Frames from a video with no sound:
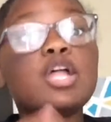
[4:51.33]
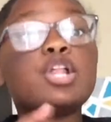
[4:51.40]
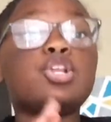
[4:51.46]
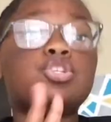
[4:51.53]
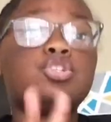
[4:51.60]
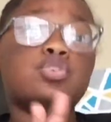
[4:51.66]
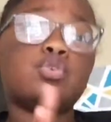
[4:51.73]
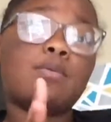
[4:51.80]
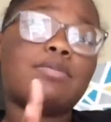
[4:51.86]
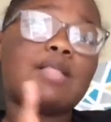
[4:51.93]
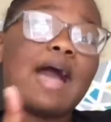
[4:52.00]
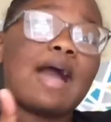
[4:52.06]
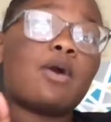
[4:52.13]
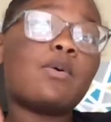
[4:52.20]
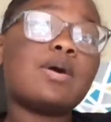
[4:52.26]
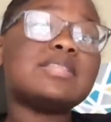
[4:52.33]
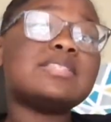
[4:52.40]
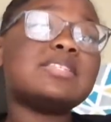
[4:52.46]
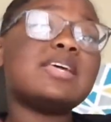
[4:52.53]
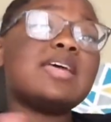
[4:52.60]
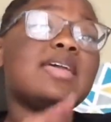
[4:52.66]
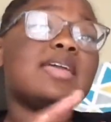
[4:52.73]
the two black
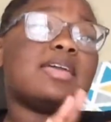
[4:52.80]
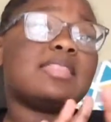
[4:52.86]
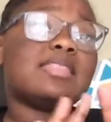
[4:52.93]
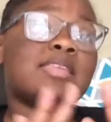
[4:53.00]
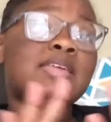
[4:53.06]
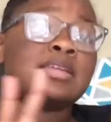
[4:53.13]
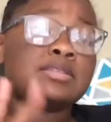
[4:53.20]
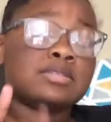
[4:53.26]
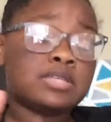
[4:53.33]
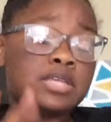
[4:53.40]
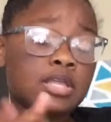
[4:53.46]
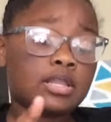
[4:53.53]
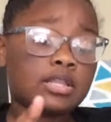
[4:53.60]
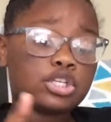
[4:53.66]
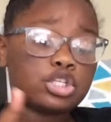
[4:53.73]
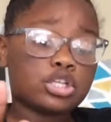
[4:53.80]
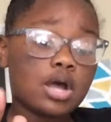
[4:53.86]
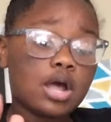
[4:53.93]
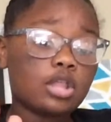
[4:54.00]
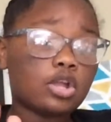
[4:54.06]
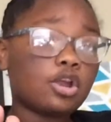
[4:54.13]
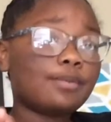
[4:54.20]
ones in the tealish
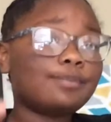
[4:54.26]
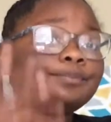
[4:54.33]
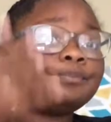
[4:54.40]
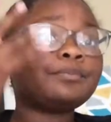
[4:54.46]
color,